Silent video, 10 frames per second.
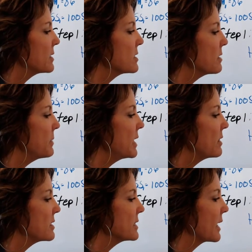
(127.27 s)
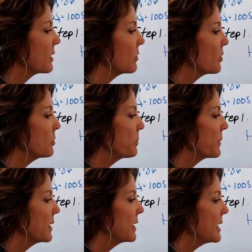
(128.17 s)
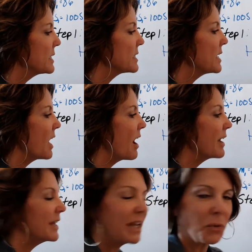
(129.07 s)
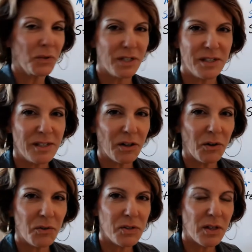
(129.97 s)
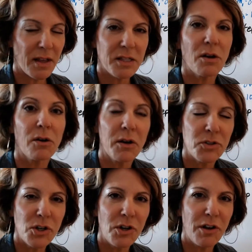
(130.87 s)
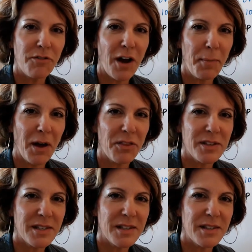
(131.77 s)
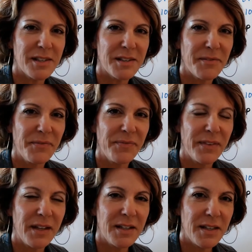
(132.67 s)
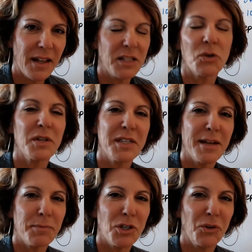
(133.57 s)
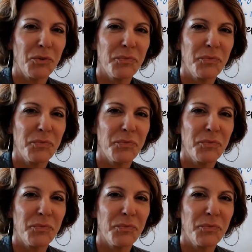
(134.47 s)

the mean of the second group is not equal to 0. So that's our alternative hypothesis. Let's go to step 2.